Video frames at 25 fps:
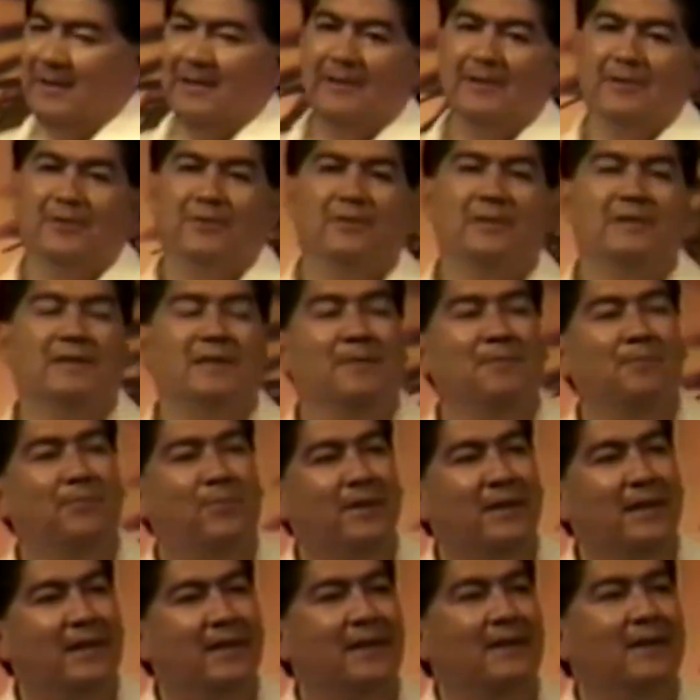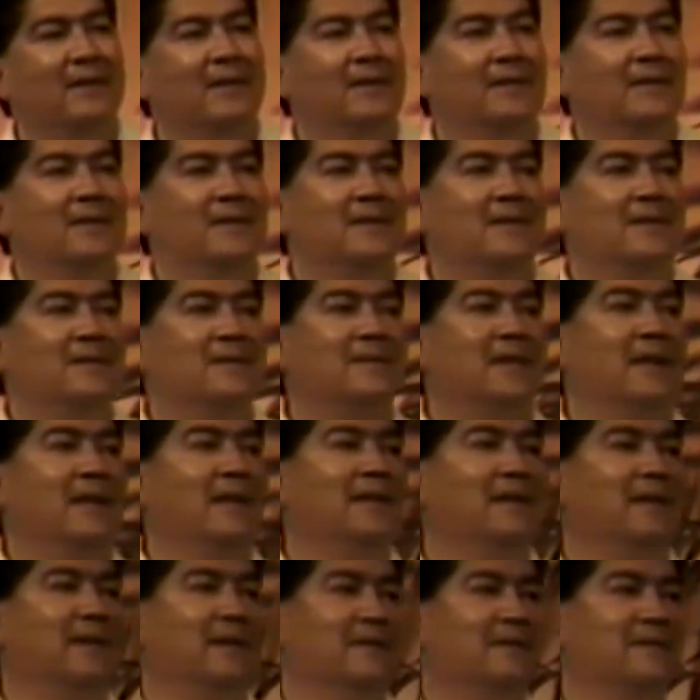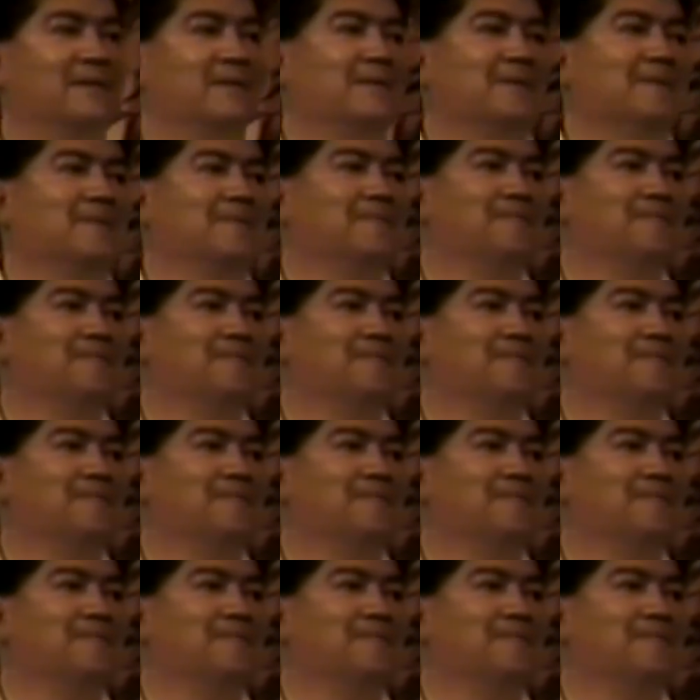to simply say this